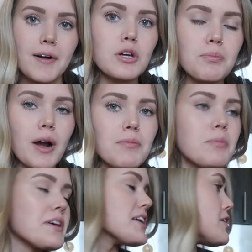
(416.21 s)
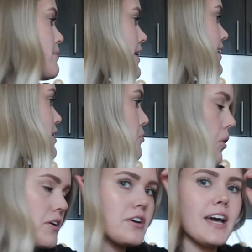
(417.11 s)
You can probably hear my like
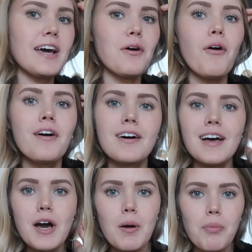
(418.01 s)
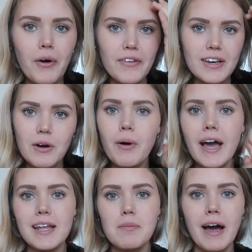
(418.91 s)
water kettle boiling
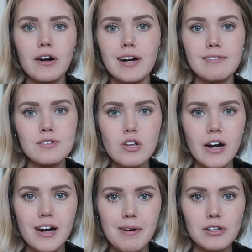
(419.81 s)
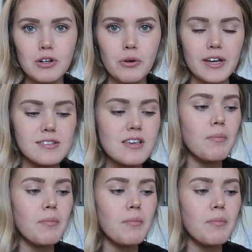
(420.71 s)
away in the background. Sorry about the noise.